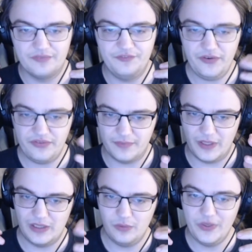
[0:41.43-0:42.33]
First of
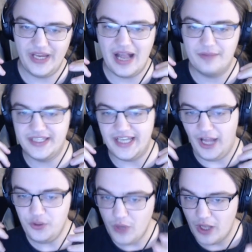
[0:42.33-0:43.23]
all, we have the
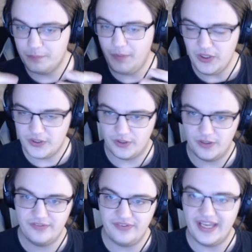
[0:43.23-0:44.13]
underground
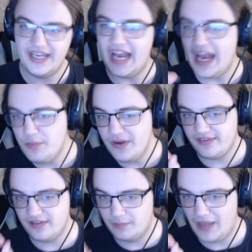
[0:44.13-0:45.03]
bunkers in every
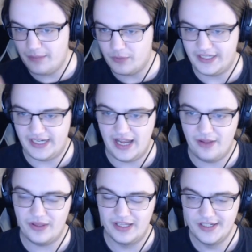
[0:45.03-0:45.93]
single biome right
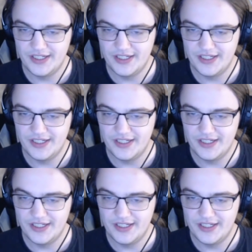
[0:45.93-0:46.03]
now.